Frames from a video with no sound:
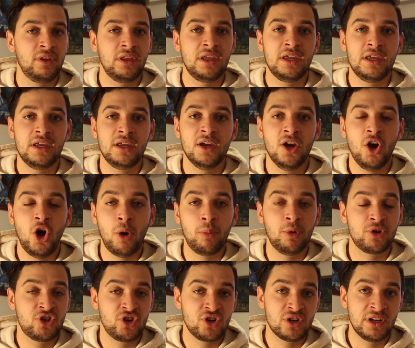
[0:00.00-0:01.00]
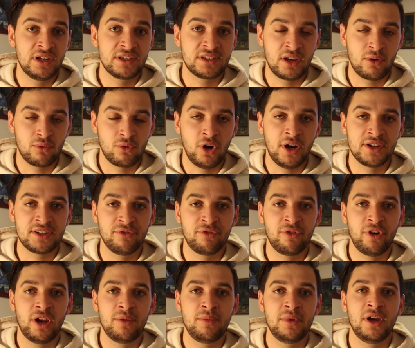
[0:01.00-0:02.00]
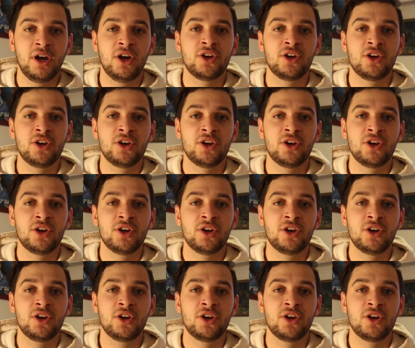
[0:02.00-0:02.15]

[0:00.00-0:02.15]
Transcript: the opportunities that arise in front of me.